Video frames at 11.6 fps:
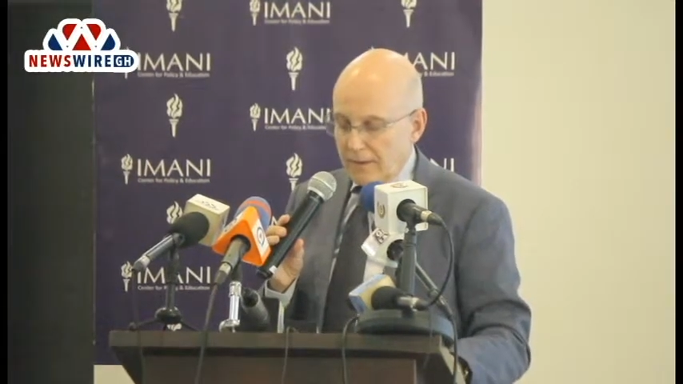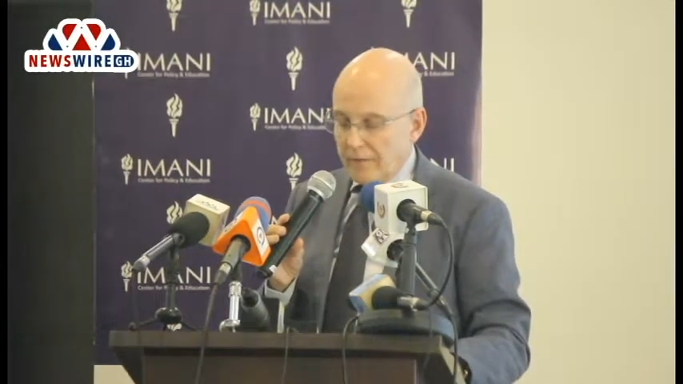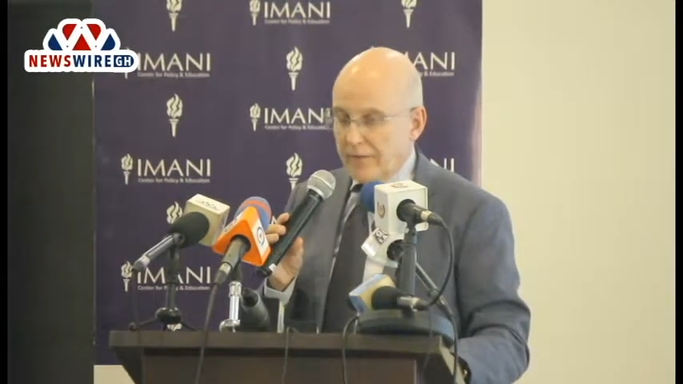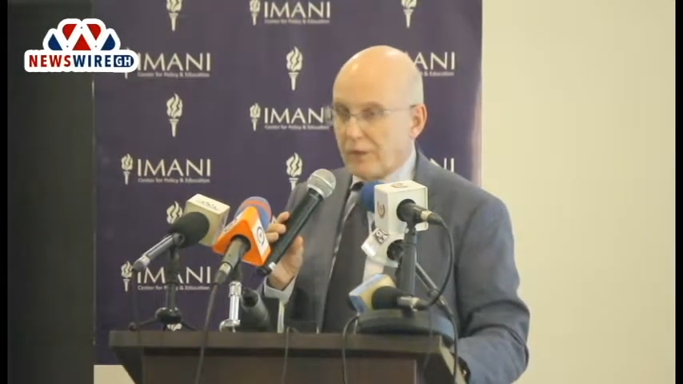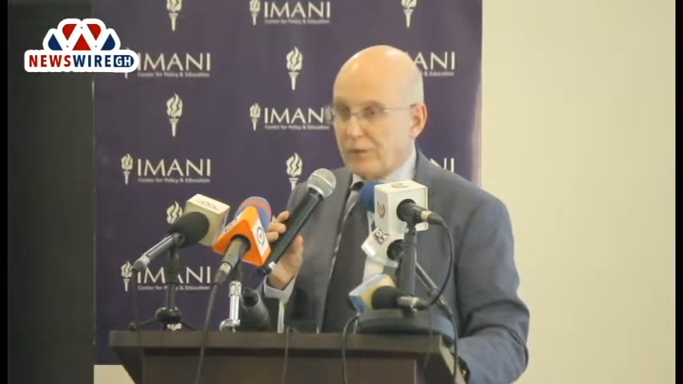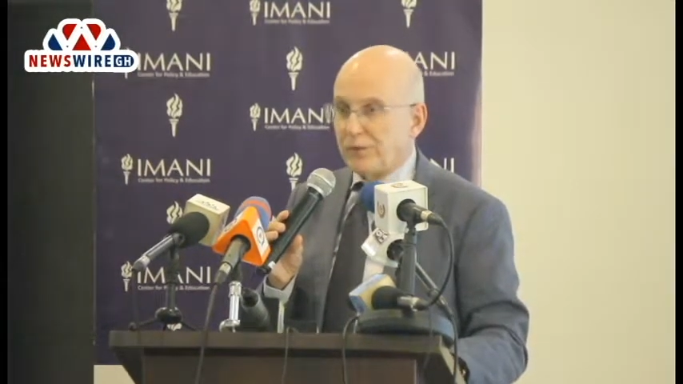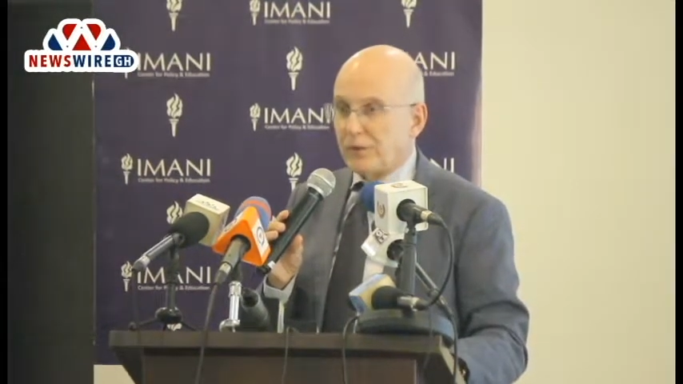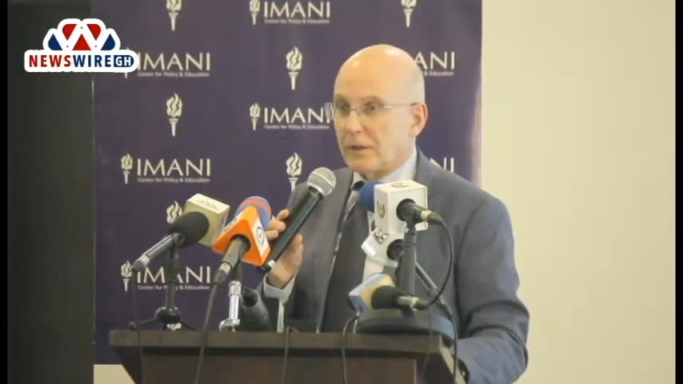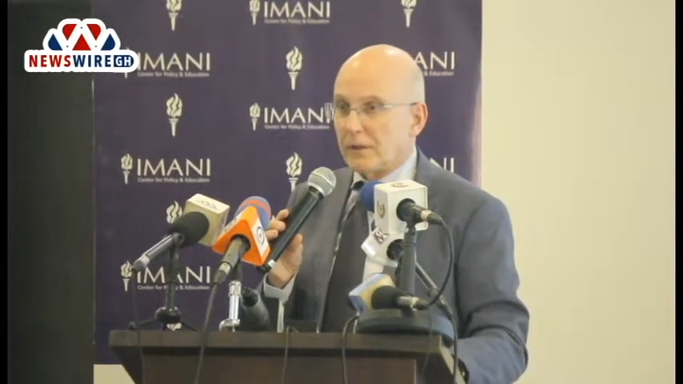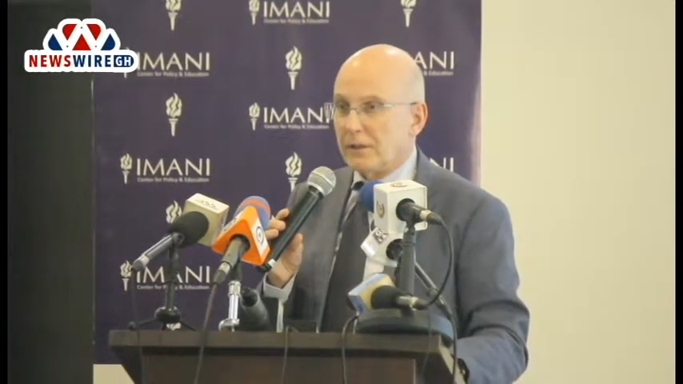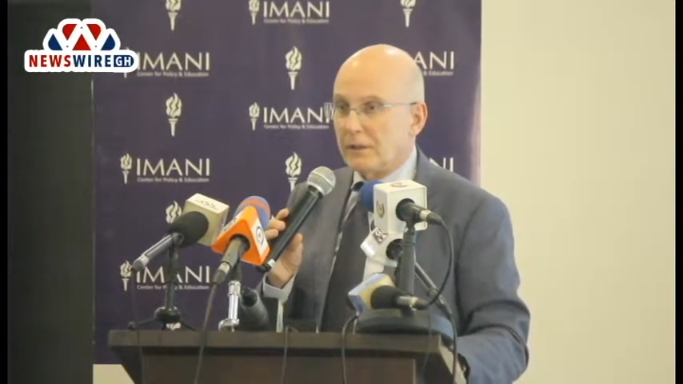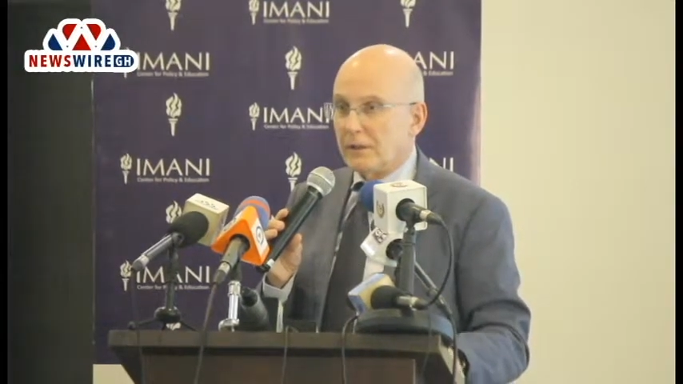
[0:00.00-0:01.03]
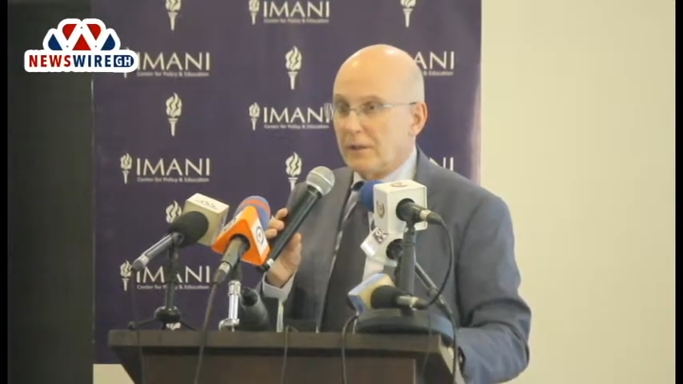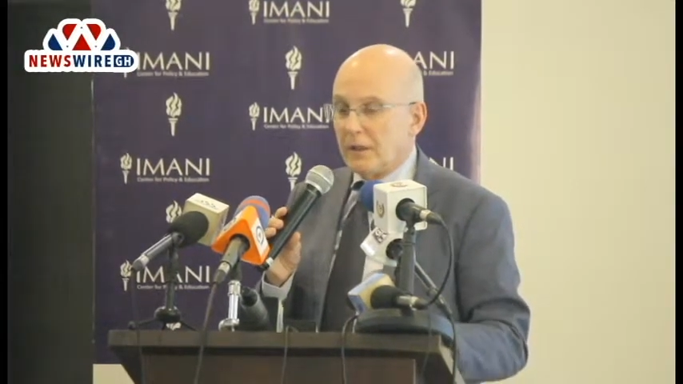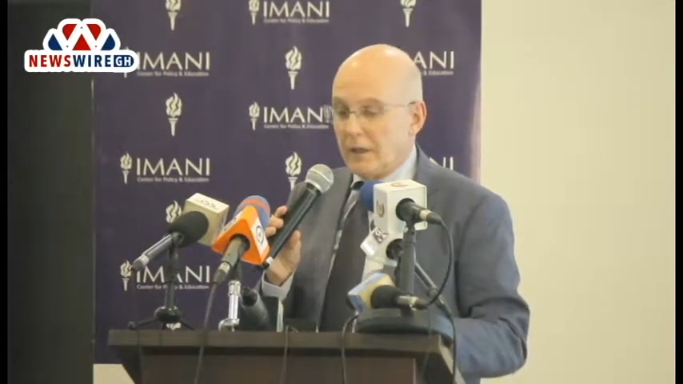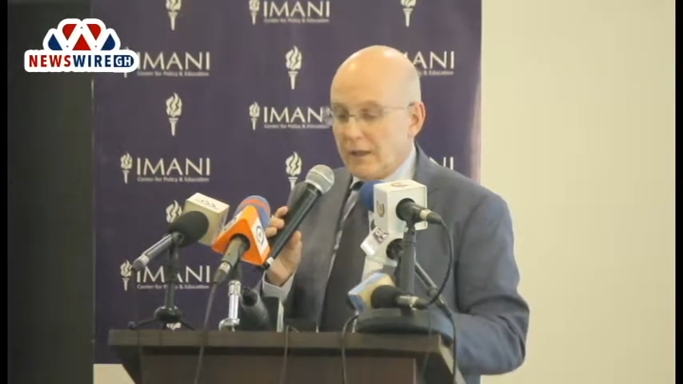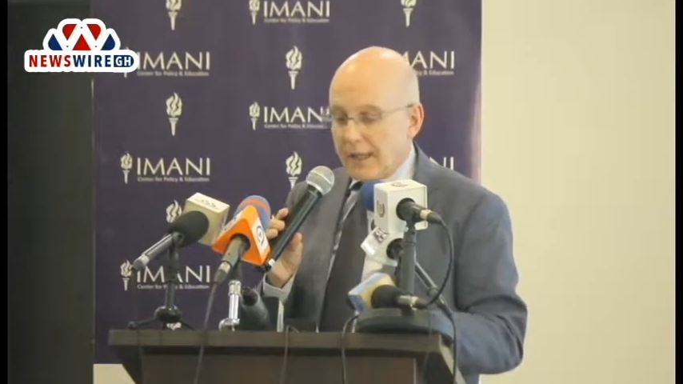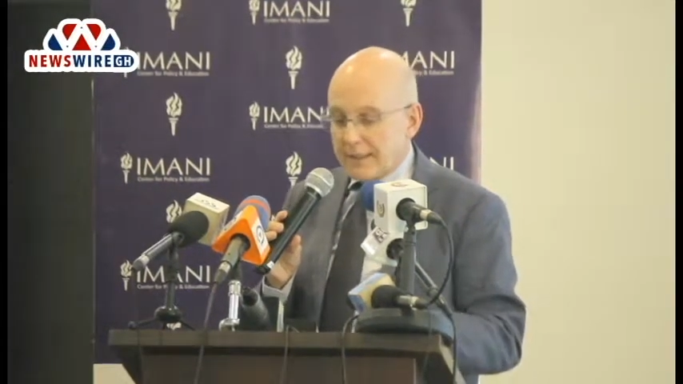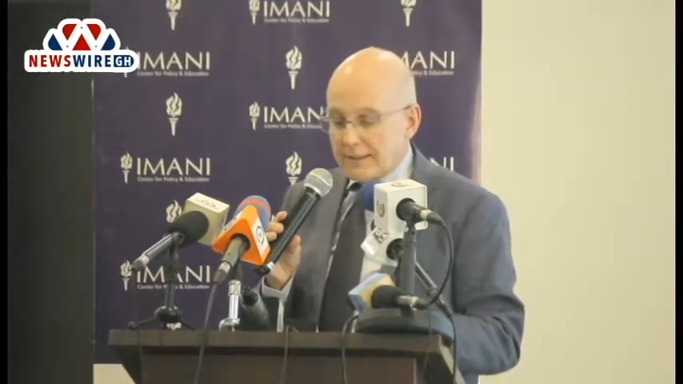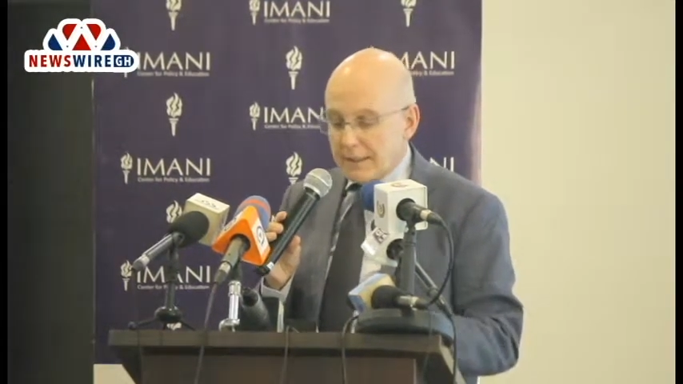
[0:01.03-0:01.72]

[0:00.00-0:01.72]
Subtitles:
Therefore, let's